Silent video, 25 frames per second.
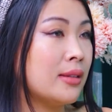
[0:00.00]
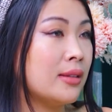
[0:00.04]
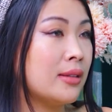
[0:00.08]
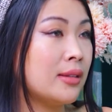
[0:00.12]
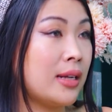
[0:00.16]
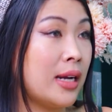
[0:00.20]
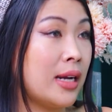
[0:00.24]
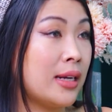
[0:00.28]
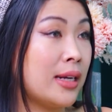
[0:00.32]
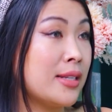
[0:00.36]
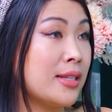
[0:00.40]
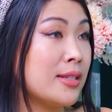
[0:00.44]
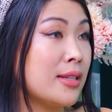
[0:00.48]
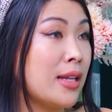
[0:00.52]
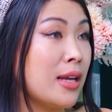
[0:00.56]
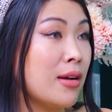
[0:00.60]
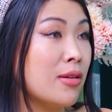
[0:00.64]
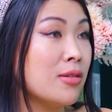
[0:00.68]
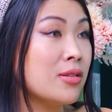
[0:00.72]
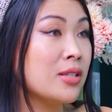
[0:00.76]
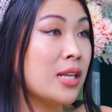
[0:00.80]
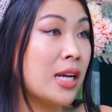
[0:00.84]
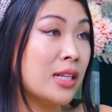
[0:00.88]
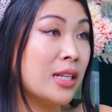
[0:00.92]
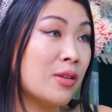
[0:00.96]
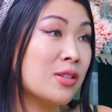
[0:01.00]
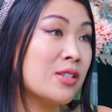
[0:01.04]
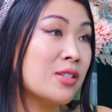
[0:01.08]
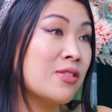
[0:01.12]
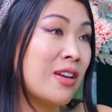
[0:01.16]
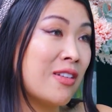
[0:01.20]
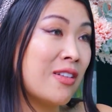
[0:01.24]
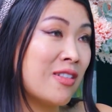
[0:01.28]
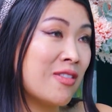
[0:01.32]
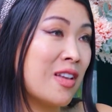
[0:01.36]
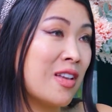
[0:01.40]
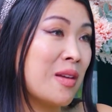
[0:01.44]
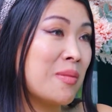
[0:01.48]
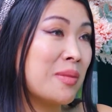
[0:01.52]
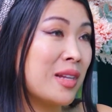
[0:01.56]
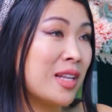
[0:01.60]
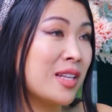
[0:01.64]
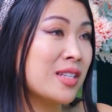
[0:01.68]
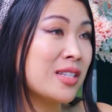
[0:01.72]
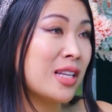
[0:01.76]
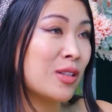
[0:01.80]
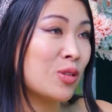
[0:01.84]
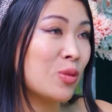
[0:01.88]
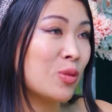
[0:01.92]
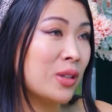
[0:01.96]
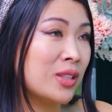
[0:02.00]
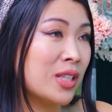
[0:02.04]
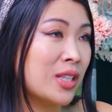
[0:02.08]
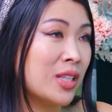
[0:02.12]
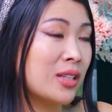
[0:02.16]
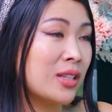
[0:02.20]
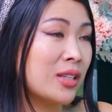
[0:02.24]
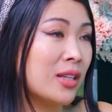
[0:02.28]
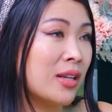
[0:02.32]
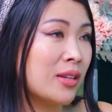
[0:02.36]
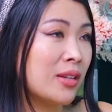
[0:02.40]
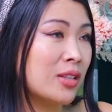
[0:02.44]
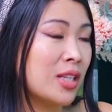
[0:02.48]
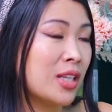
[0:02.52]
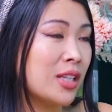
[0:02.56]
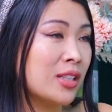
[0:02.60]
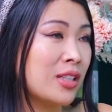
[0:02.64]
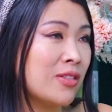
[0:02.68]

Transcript: cut his nails. I know it's very Vietnamese. I don't want to take the